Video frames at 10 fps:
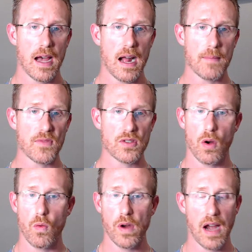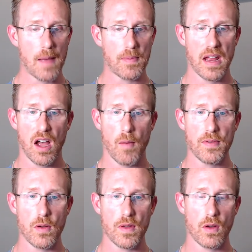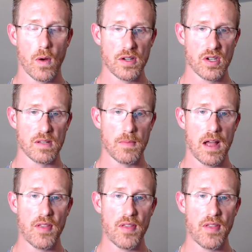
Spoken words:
So we're happy to help you with questions about